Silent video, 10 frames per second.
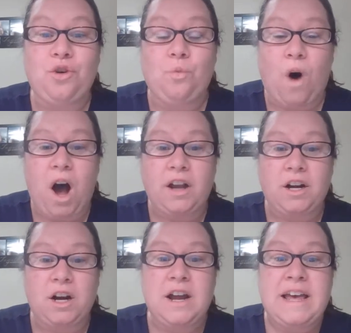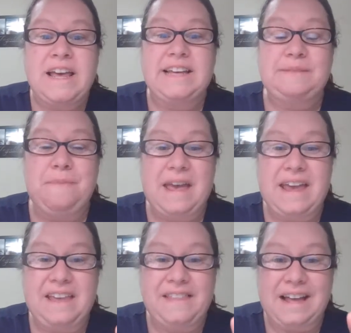The water is
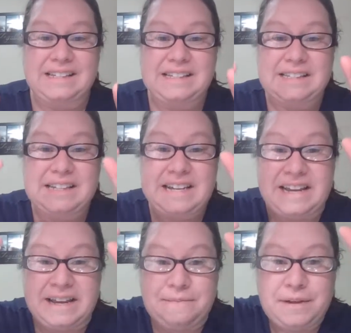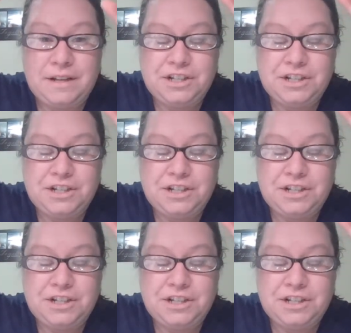making that steam